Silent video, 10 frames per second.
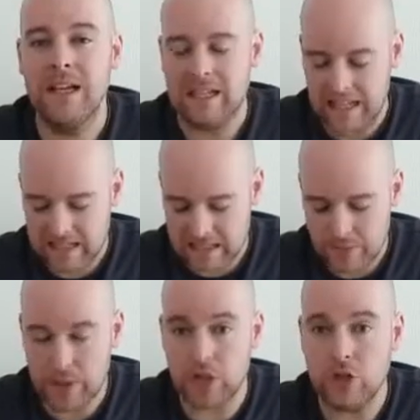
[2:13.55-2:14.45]
Now let's see
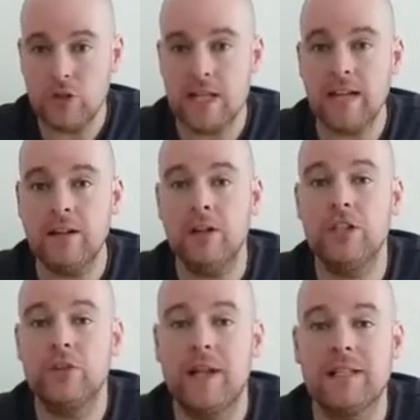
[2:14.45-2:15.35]
if we can use that
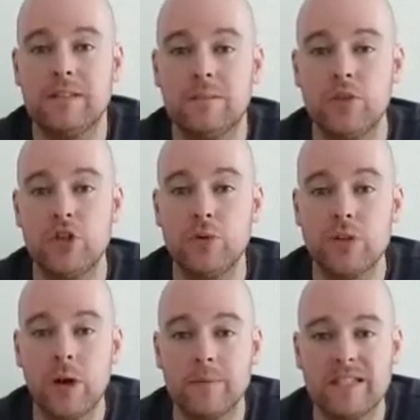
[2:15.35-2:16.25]
knowledge to answer some 2
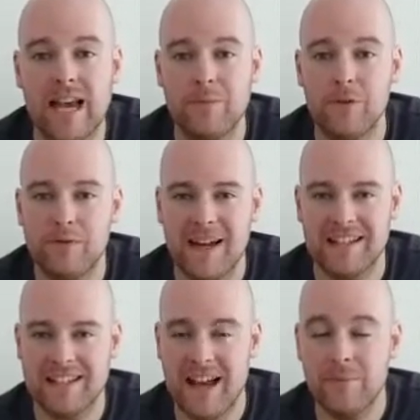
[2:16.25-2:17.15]
times table
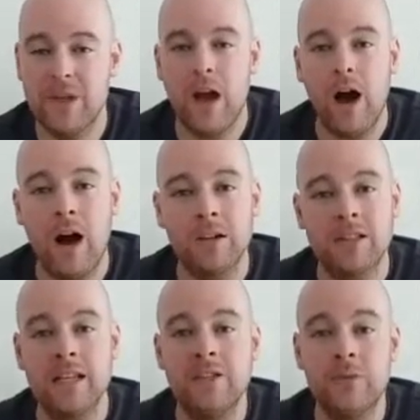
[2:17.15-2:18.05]
facts now. I'll
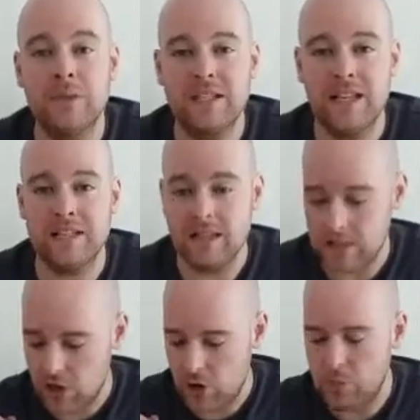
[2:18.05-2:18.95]
say the number
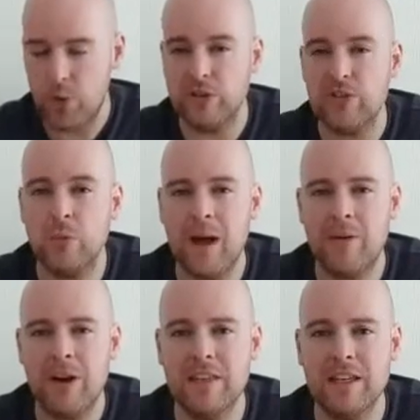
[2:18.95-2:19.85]
sentence and I'll point to where
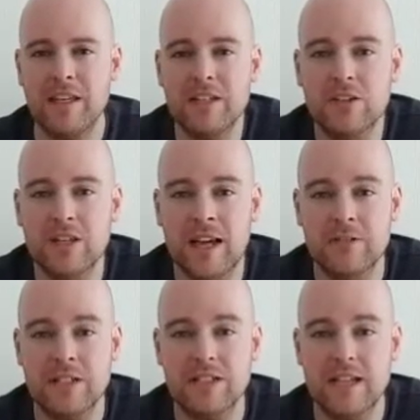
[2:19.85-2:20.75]
I think it is on the
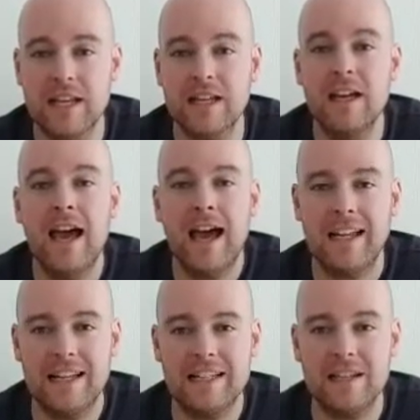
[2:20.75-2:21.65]
counting stick
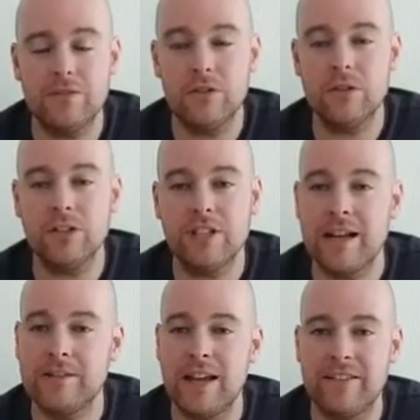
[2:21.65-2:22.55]
and let's see if you can
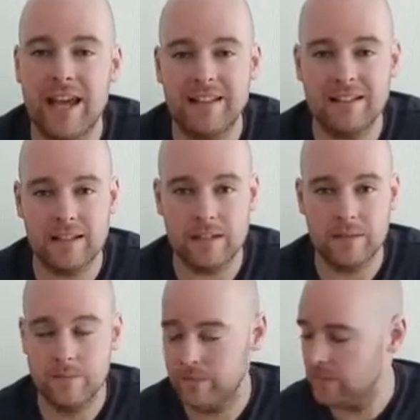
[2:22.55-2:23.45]
shout out the
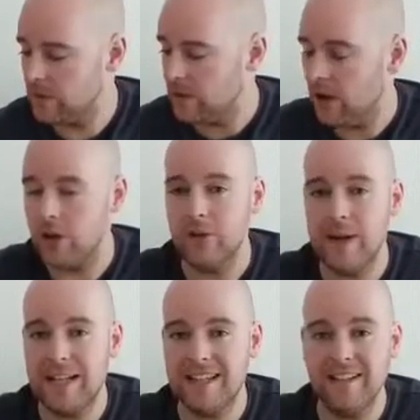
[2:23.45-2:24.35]
answers. Are you
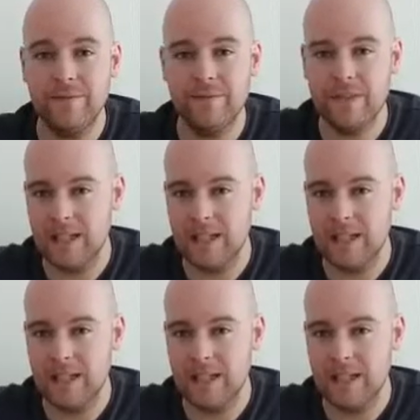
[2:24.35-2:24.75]
ready?